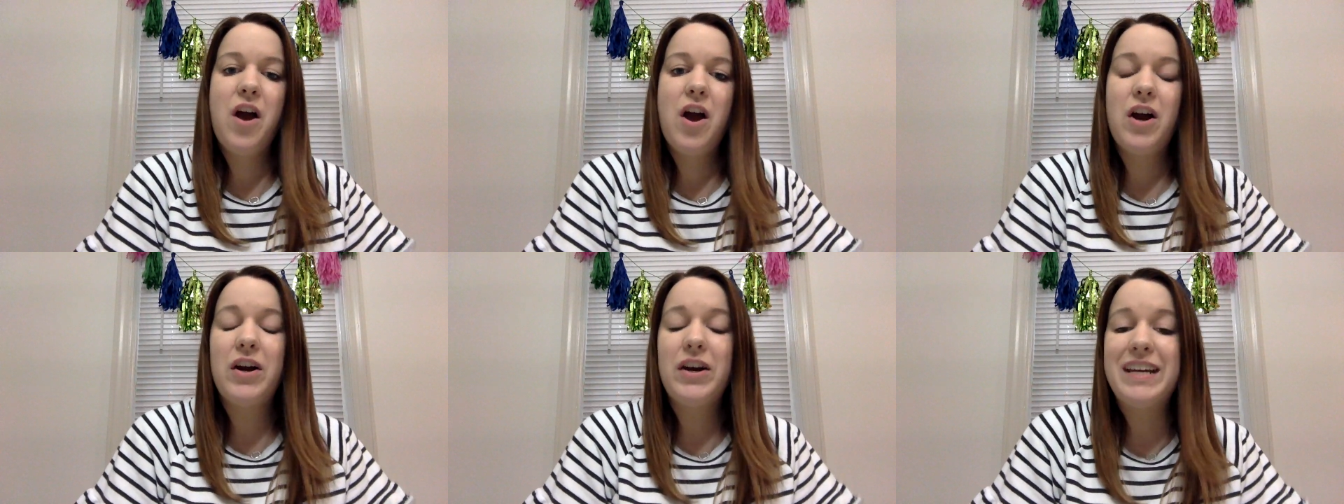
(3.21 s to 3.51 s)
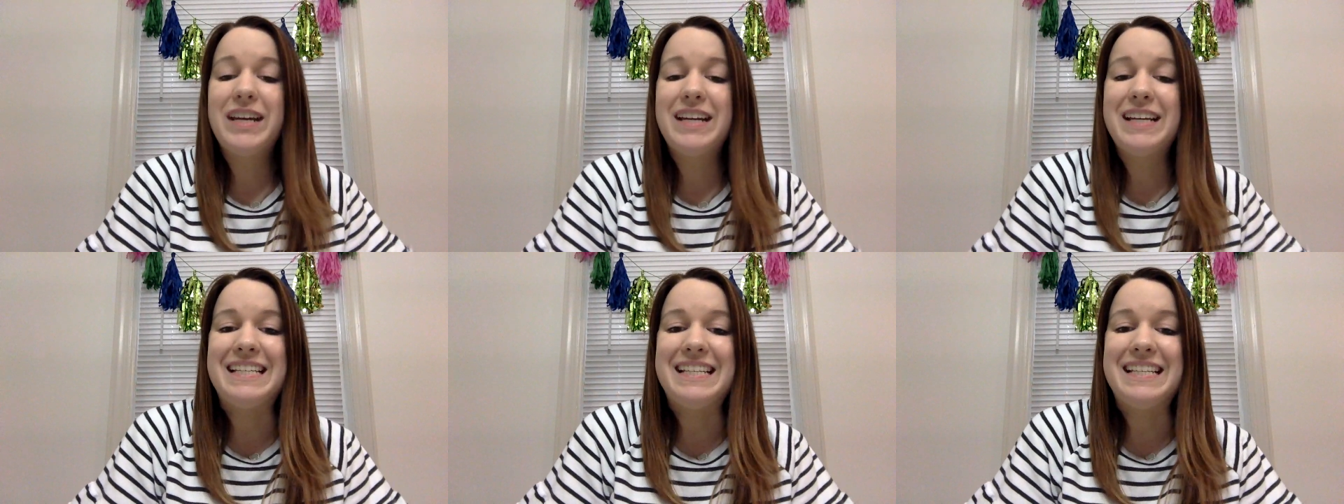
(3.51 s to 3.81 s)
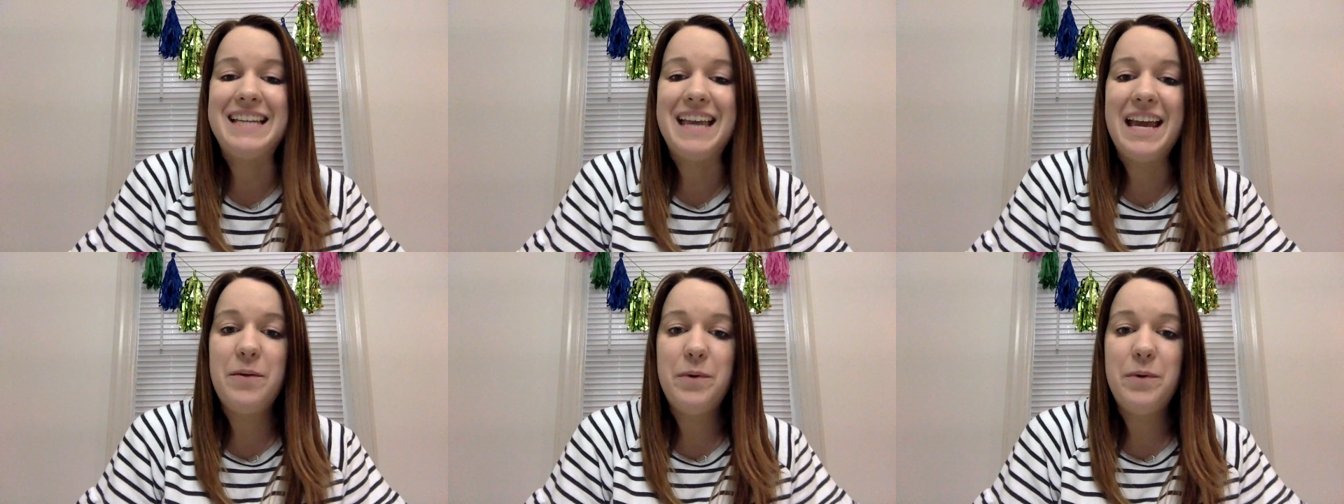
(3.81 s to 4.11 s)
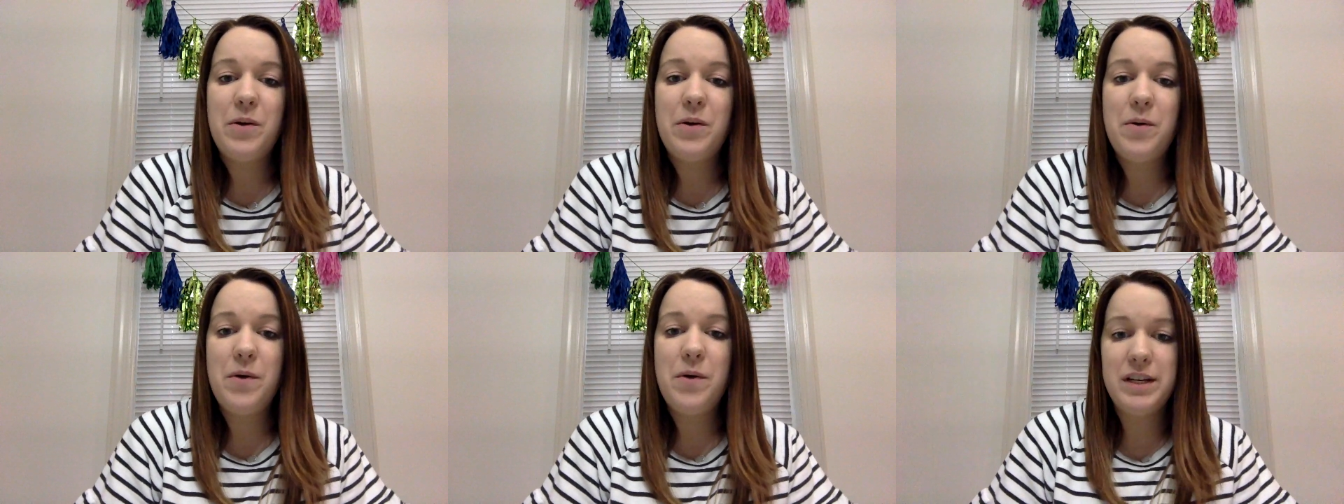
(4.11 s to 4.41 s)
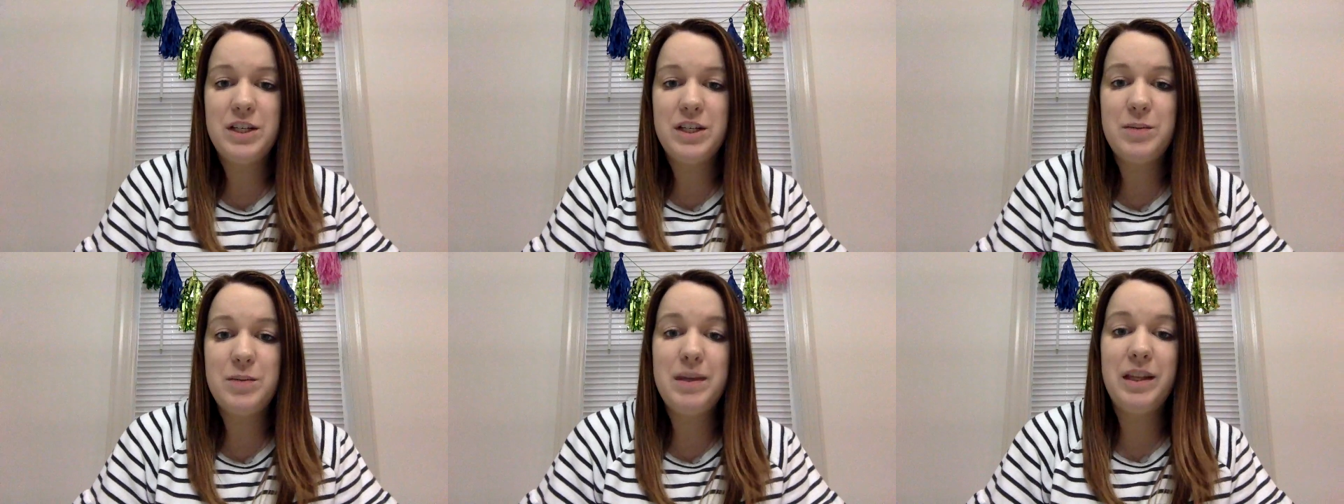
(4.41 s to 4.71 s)
All right, today we're
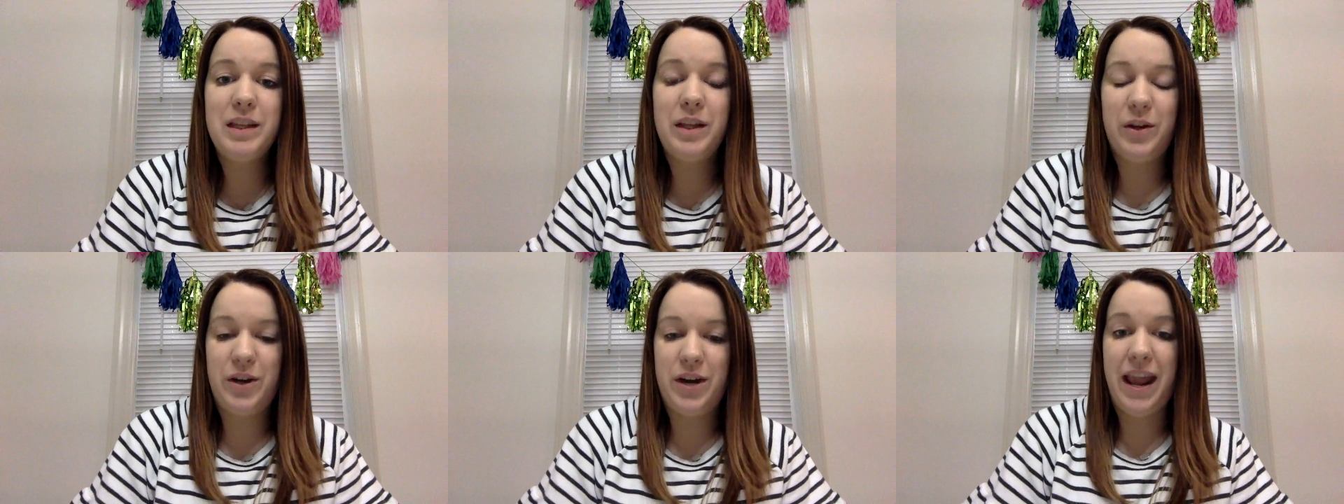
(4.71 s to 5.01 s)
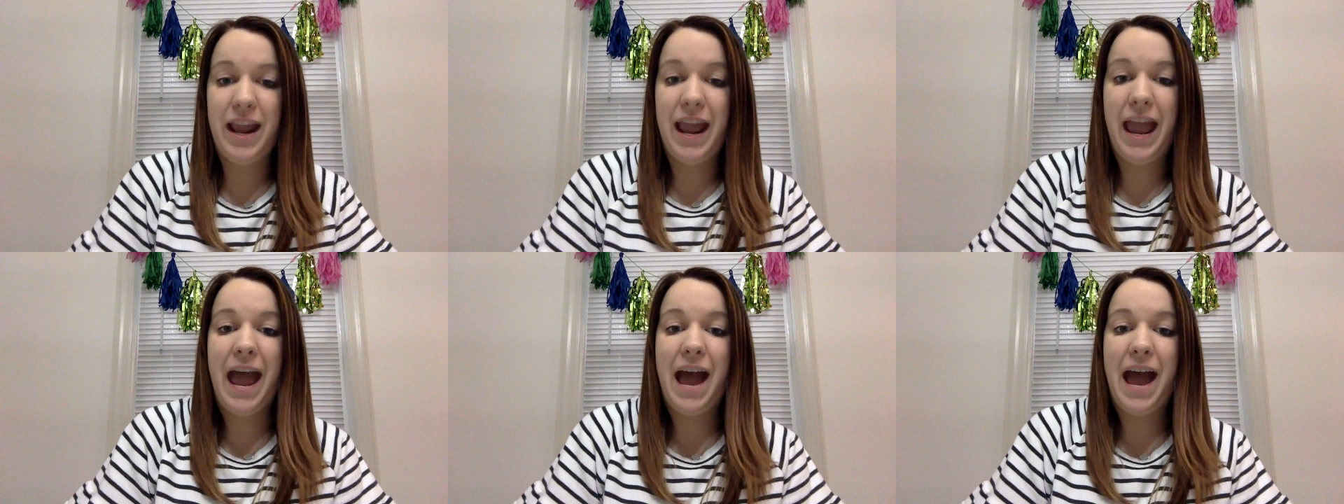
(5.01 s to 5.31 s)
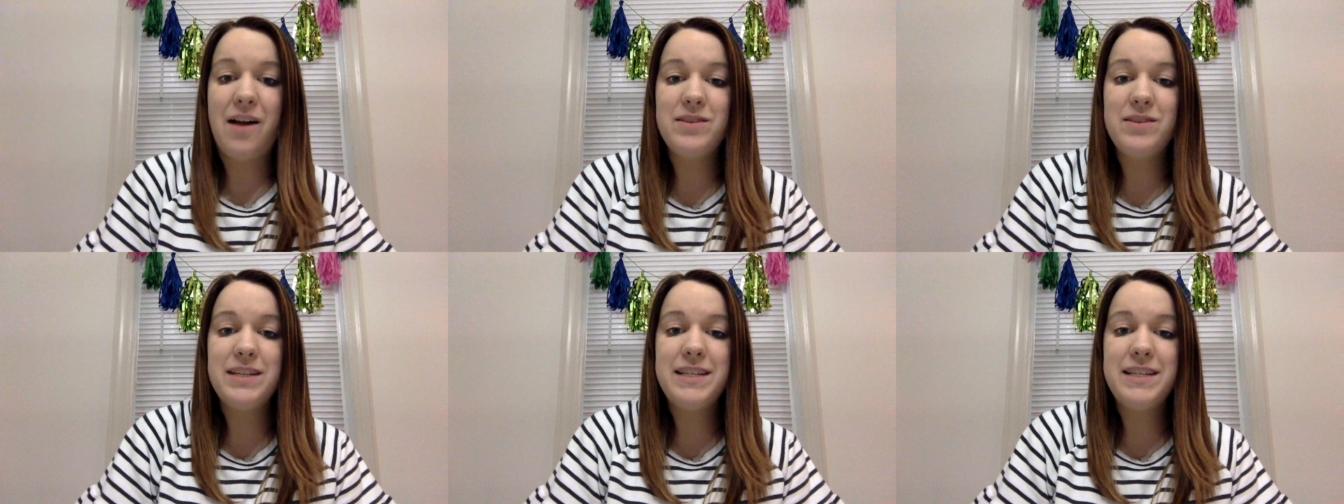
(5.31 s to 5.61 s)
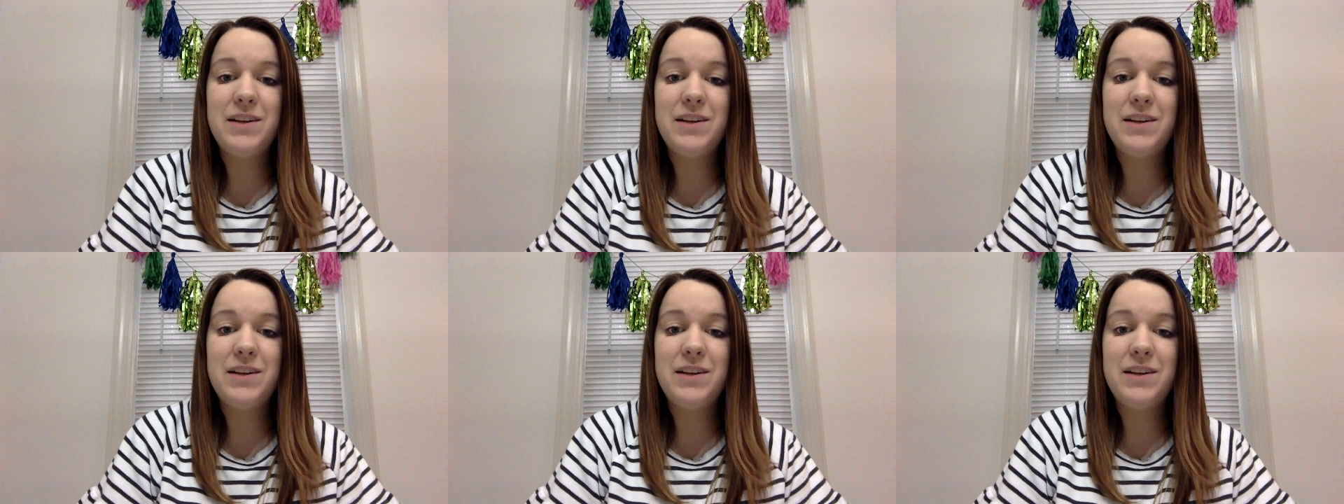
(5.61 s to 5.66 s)
going to be learning how to